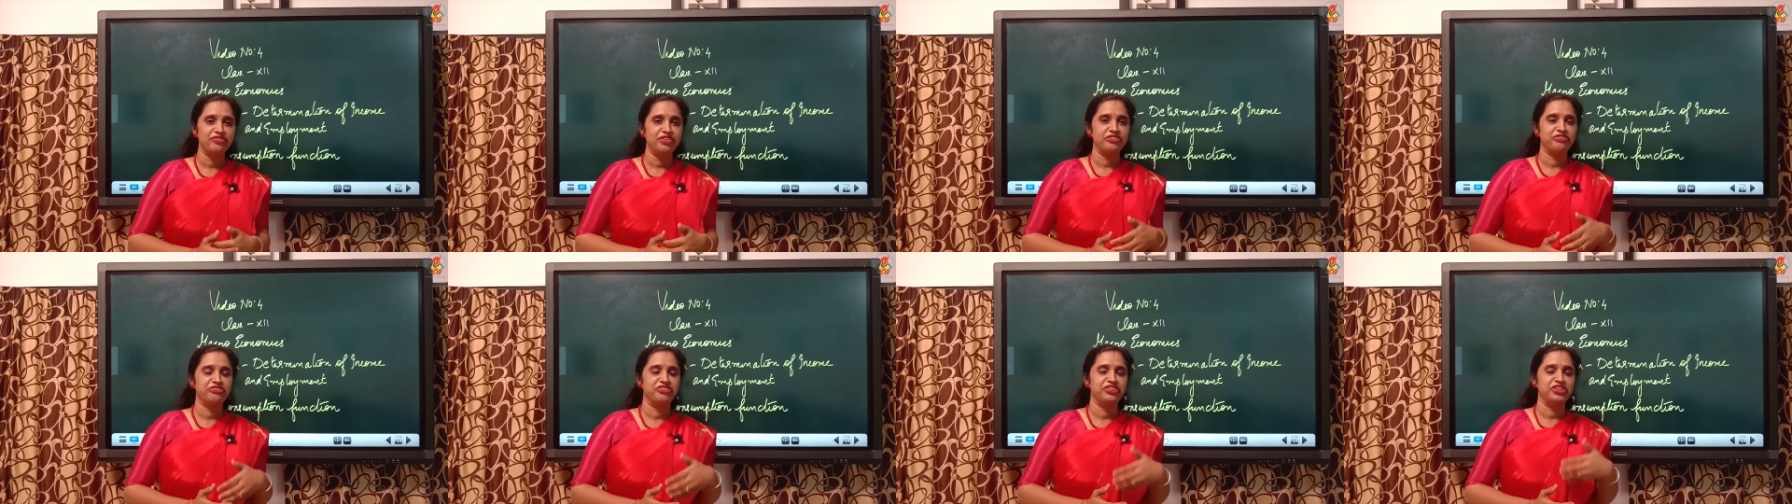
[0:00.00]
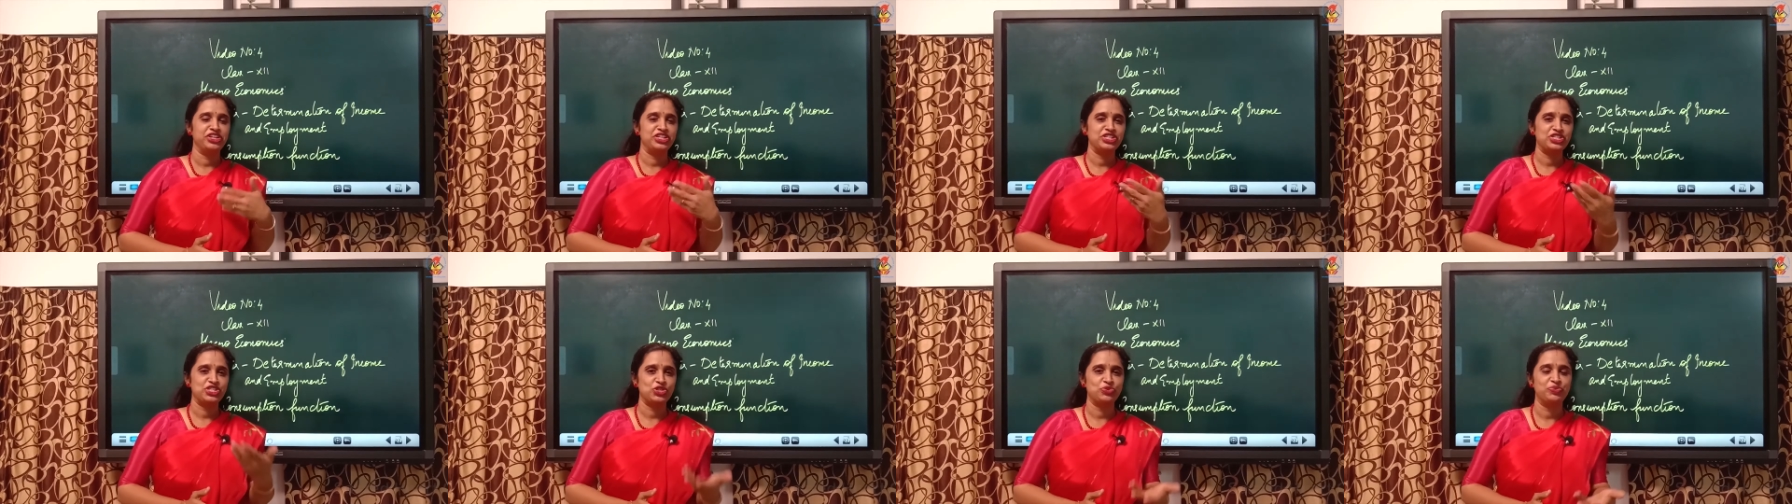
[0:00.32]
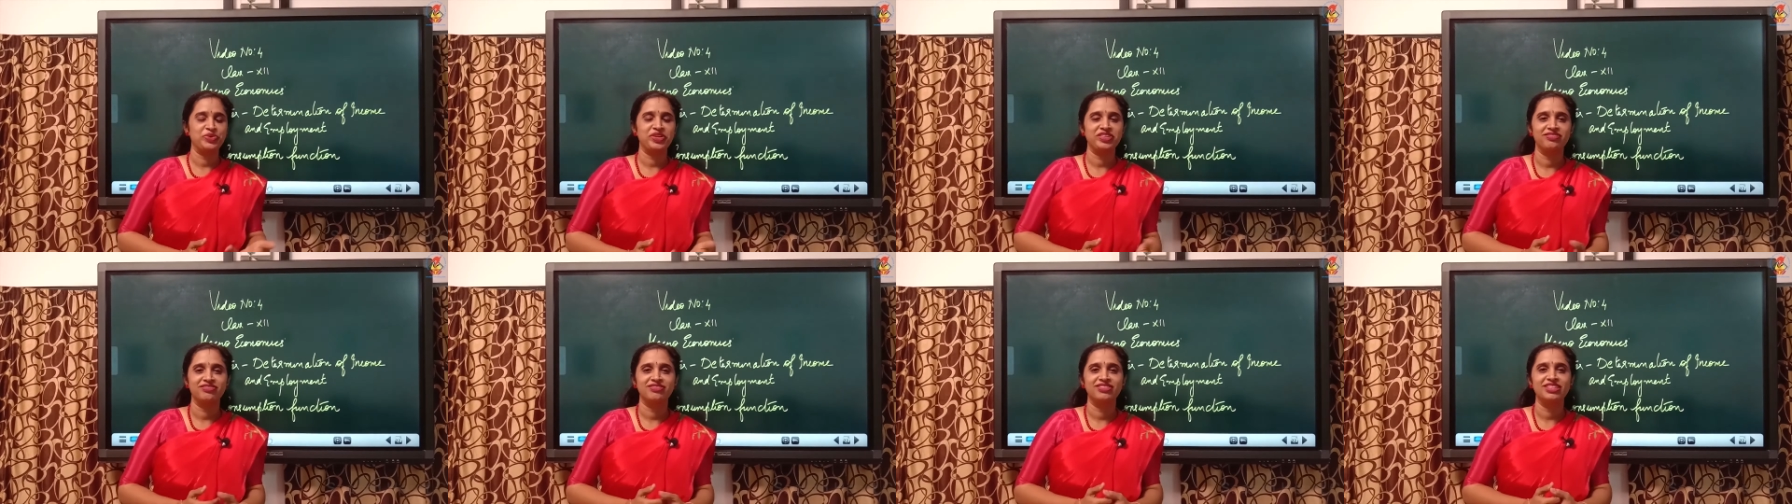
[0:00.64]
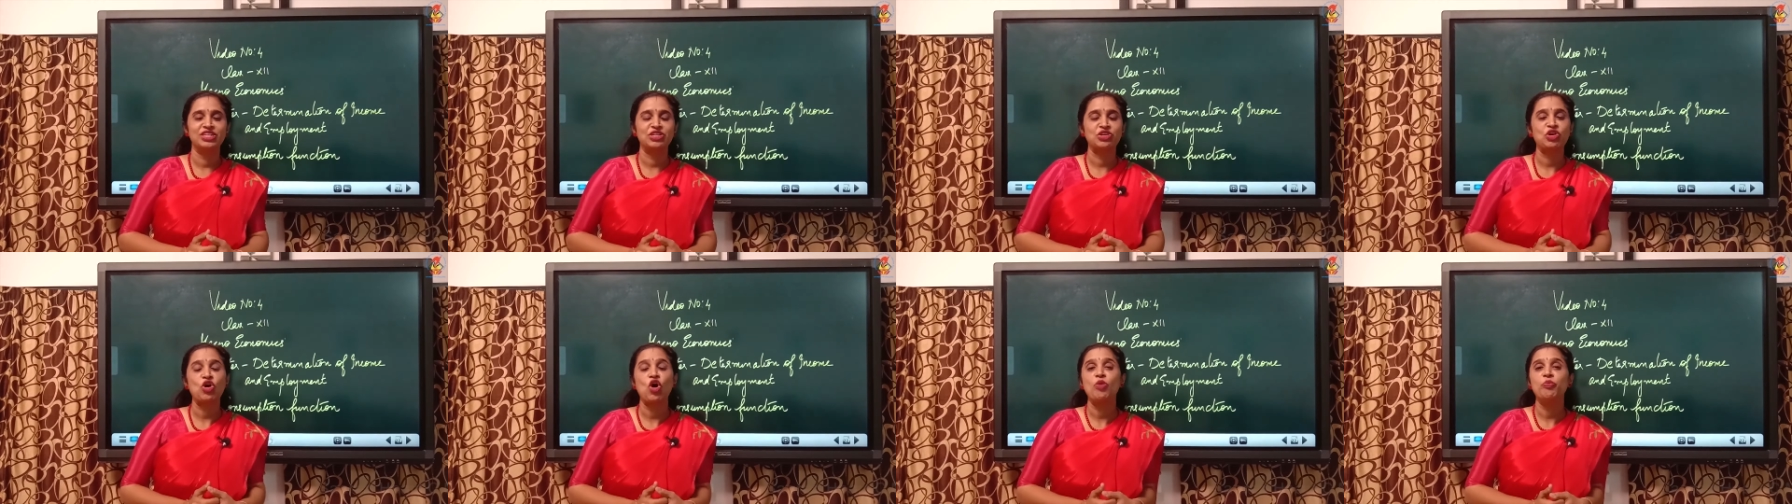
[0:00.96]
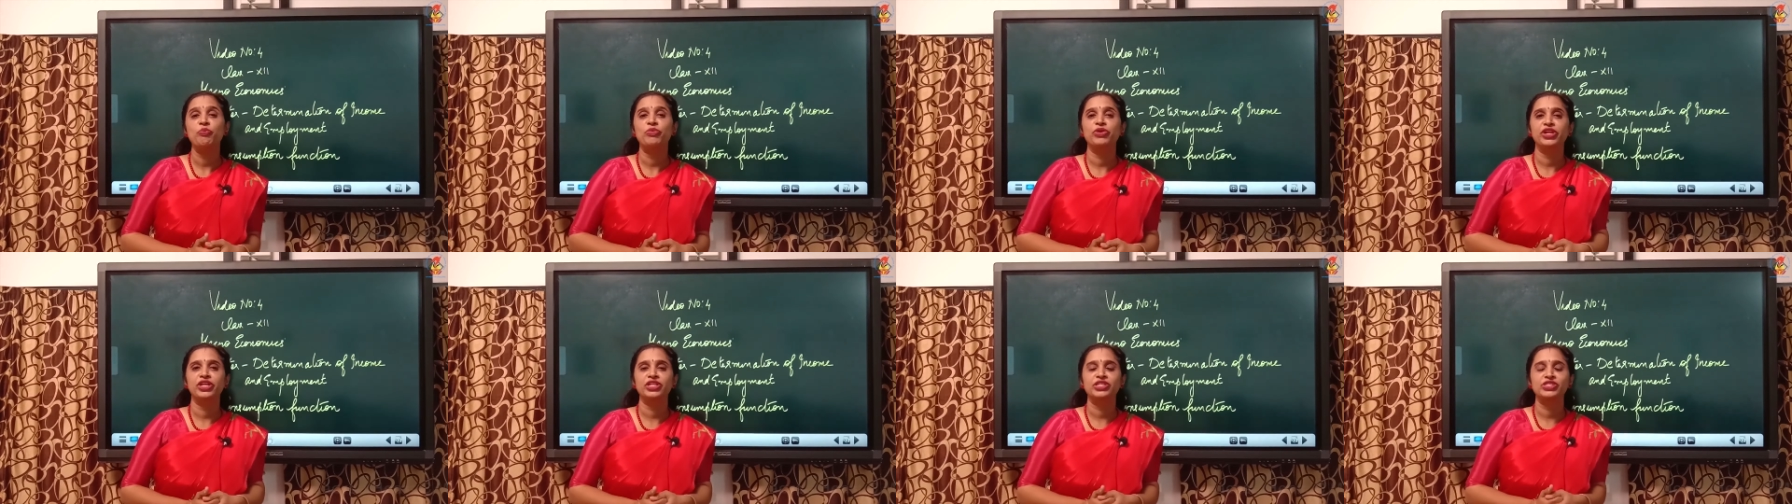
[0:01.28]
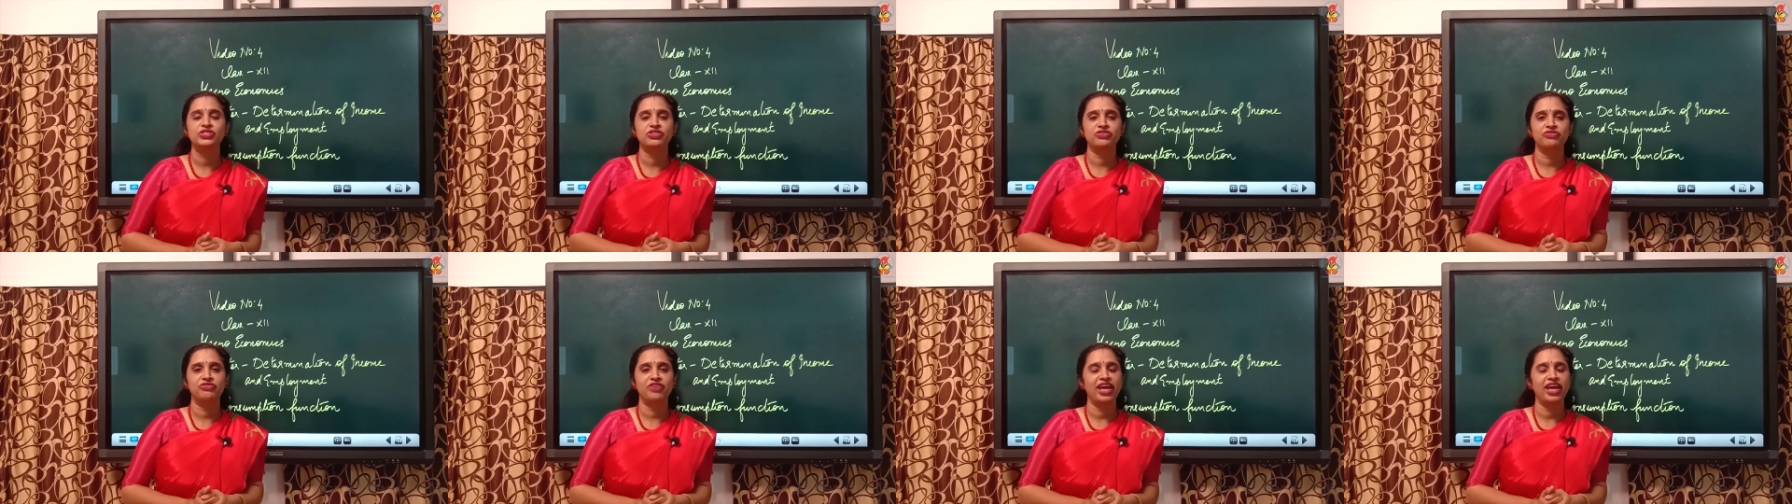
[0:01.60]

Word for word: we finished with the components of